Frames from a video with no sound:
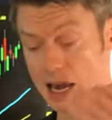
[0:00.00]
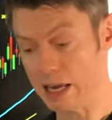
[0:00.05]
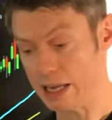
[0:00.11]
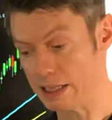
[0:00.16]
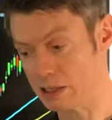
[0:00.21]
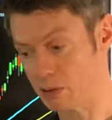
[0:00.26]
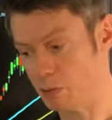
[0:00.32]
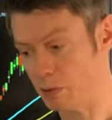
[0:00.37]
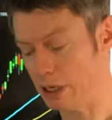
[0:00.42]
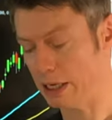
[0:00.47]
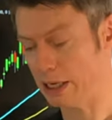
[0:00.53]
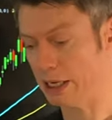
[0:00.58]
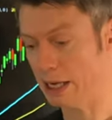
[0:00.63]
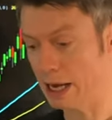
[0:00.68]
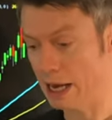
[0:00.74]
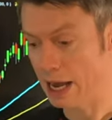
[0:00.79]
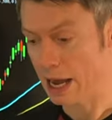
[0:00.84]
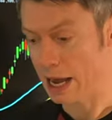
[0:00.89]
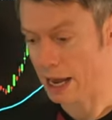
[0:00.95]
it's really
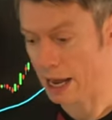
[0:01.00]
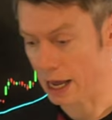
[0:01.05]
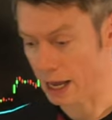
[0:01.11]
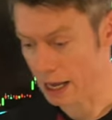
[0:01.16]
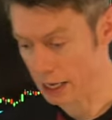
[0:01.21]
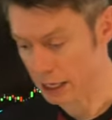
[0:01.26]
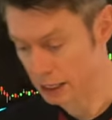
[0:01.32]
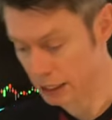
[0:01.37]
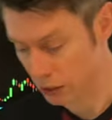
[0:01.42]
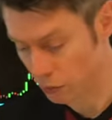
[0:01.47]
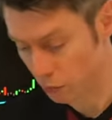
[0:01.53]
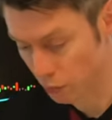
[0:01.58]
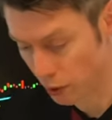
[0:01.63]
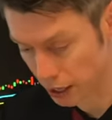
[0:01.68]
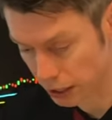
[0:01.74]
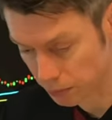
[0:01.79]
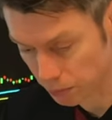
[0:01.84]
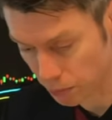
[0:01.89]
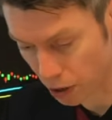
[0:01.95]
a
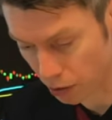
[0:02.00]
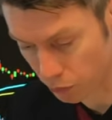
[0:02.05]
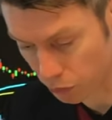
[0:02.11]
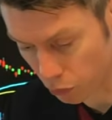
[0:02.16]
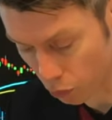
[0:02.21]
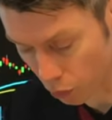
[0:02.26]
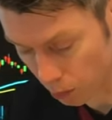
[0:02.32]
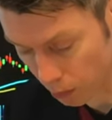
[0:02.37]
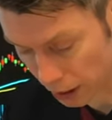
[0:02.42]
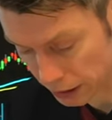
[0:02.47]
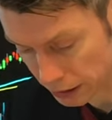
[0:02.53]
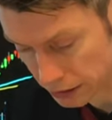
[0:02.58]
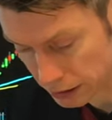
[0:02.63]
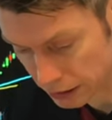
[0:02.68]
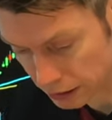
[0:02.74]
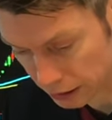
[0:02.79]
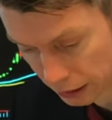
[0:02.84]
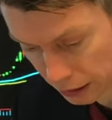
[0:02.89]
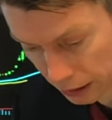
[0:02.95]
great
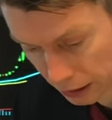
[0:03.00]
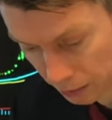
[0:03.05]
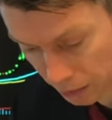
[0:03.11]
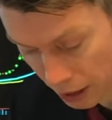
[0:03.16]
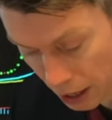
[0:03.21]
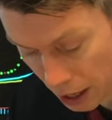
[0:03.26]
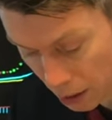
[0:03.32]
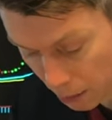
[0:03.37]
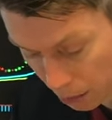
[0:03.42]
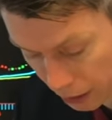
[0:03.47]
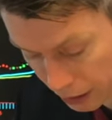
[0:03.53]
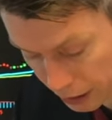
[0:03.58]
performance. But